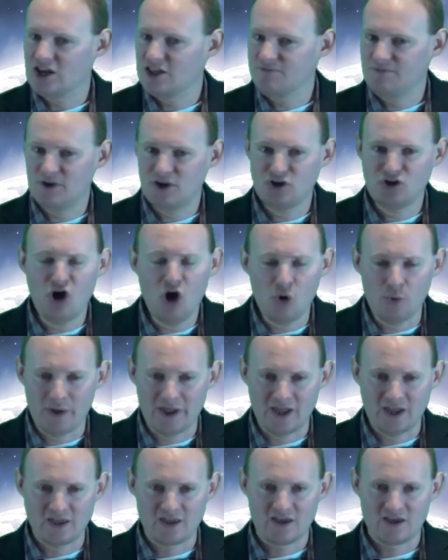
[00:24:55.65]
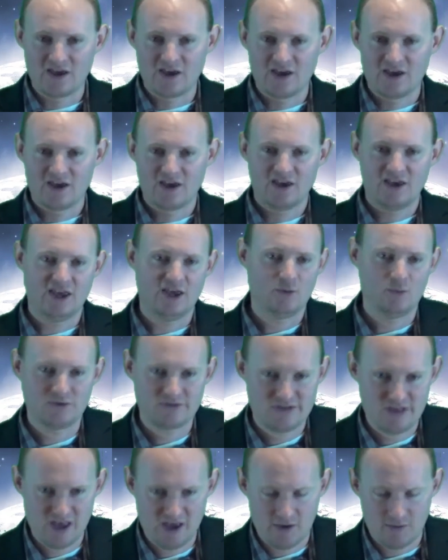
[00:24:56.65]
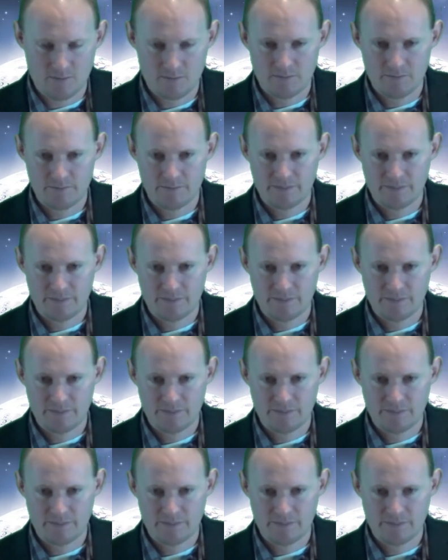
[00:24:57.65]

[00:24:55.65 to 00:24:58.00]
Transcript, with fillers: even knowing it was him.